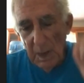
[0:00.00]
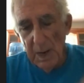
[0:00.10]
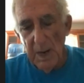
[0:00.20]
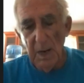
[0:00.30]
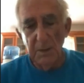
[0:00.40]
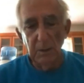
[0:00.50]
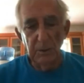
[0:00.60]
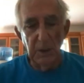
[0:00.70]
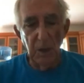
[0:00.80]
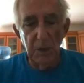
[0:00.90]
And
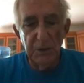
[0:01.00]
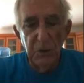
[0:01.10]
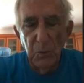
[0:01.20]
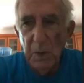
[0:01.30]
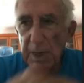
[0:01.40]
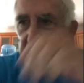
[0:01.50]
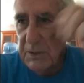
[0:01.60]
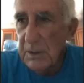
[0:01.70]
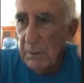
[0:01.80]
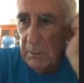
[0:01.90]
there are two
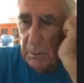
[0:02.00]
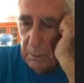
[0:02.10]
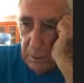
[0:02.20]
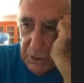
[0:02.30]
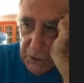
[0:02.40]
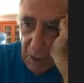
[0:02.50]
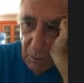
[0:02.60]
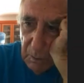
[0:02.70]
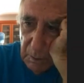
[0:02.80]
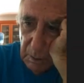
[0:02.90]
ways.
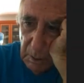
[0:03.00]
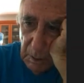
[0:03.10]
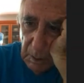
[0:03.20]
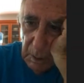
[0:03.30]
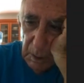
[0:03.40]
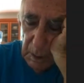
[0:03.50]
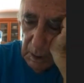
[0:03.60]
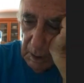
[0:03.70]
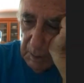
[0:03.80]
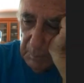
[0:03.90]
So
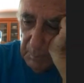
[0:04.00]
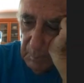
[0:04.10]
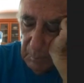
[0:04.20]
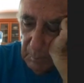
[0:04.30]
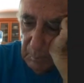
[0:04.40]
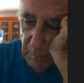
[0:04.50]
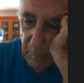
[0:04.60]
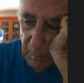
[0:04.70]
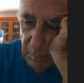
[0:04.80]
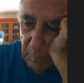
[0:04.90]
um,
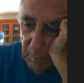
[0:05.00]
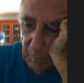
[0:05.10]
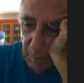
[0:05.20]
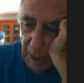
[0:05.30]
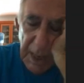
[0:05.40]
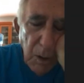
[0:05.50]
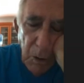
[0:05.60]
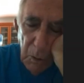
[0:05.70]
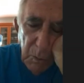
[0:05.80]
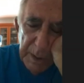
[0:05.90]
I
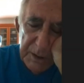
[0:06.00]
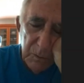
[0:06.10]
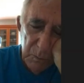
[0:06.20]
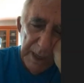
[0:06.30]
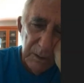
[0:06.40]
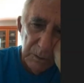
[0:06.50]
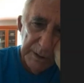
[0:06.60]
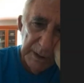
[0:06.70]
always railed